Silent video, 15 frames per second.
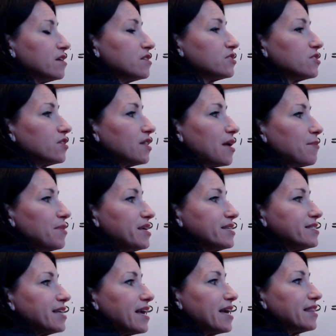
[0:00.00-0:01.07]
So let me
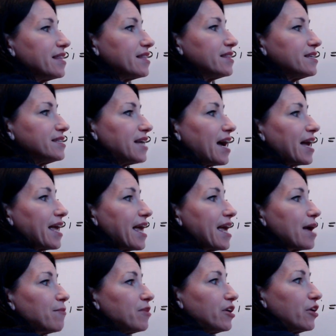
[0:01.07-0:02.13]
say that the
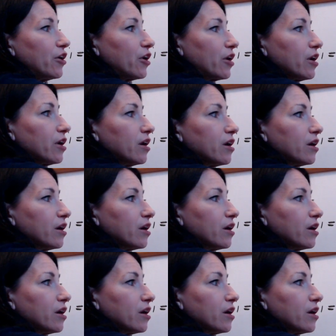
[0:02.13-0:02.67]
diameter